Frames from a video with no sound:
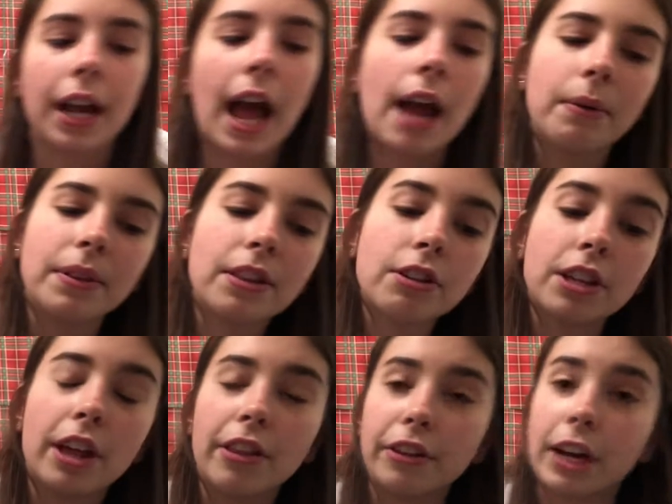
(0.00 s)
I went there the
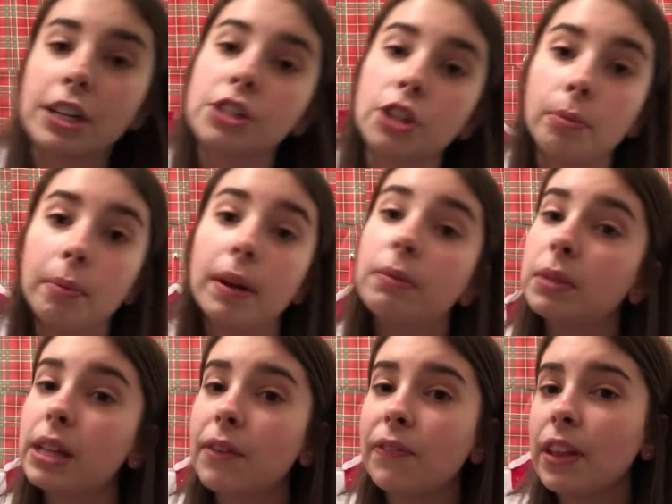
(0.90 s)
other night too, but we'll
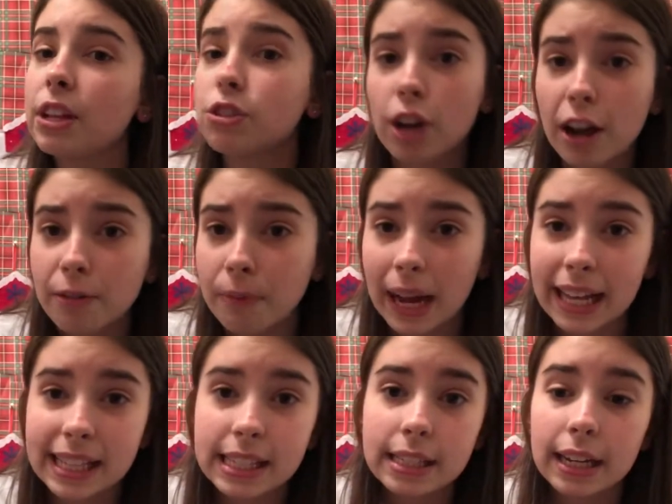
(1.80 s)
definitely drive by
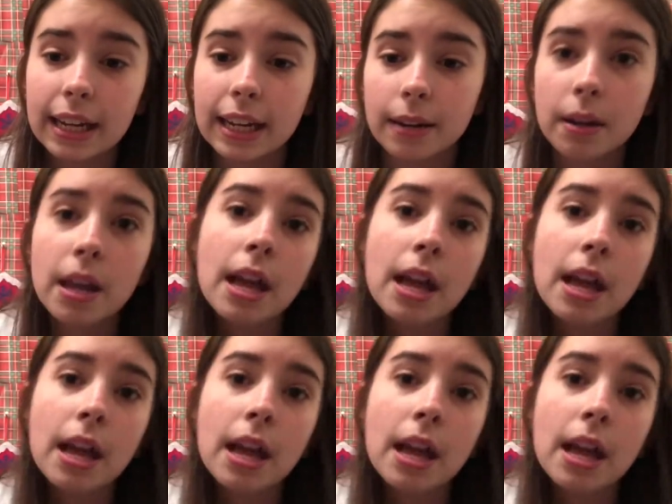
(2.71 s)
it tonight and